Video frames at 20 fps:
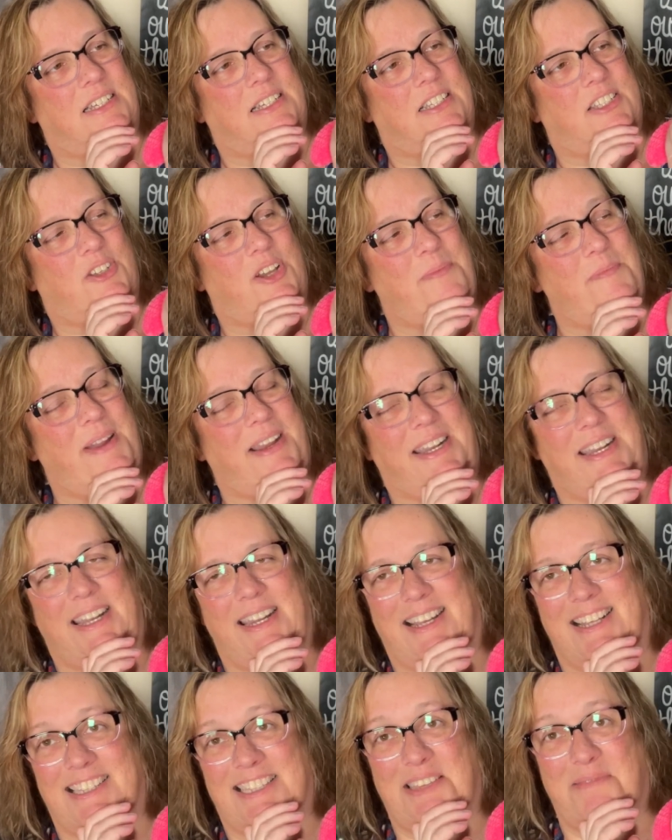So I might need to
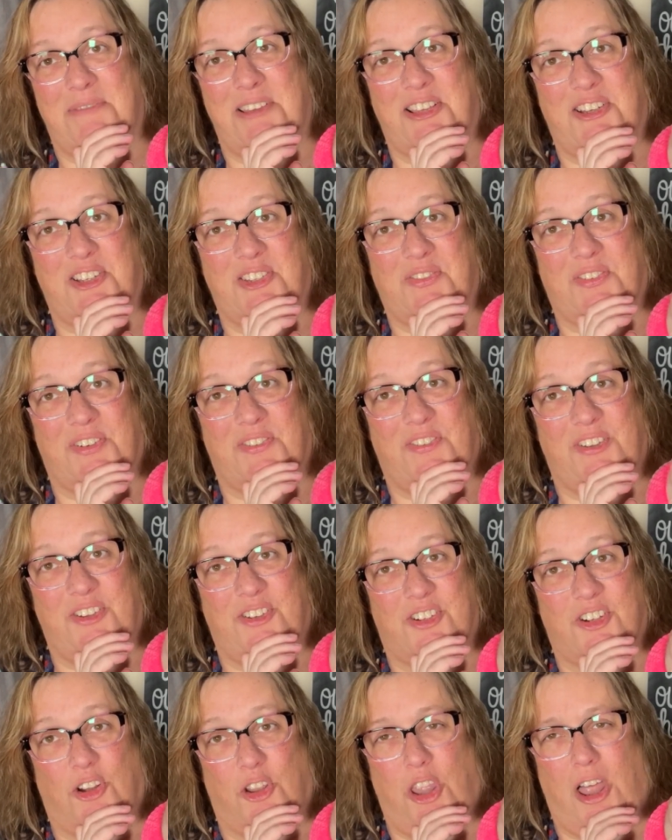get some of those for
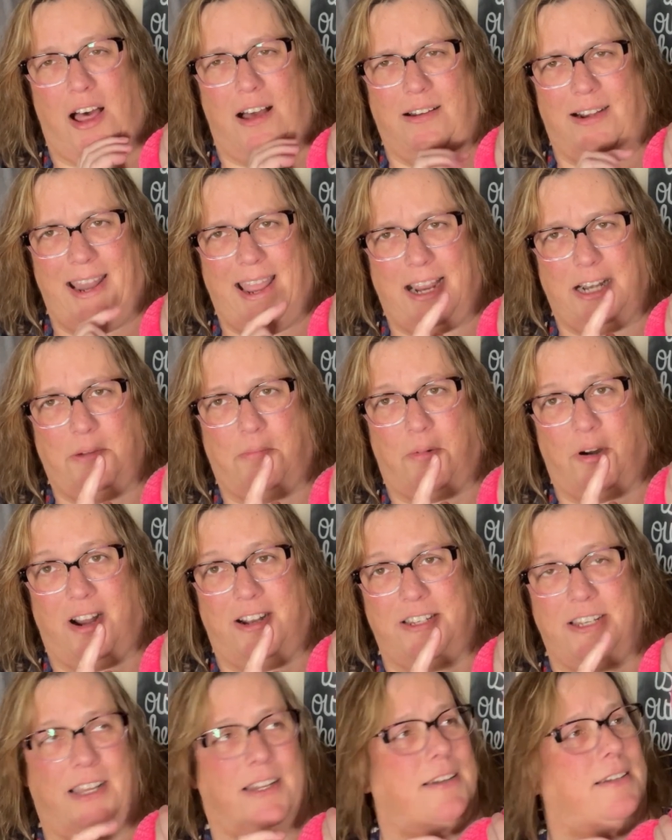future long-necked
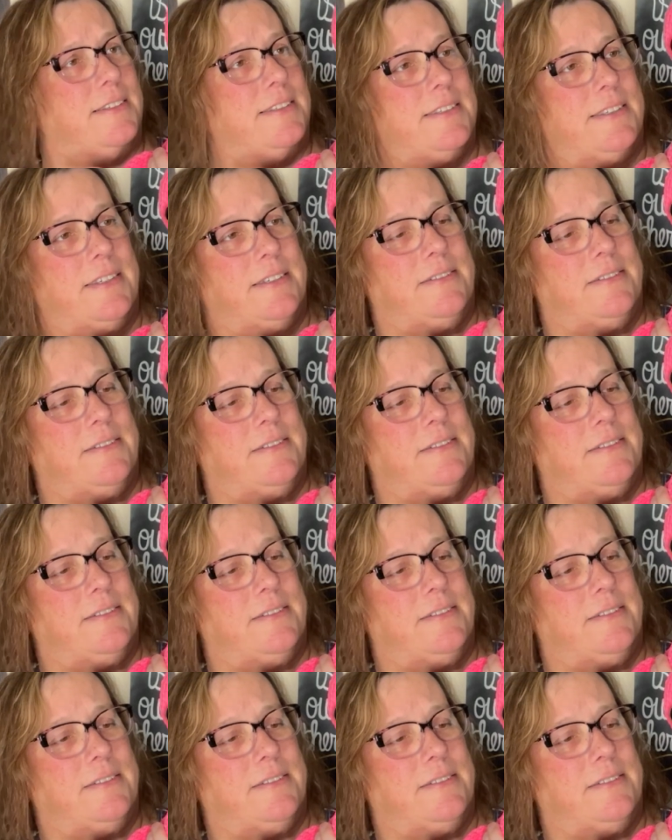projects.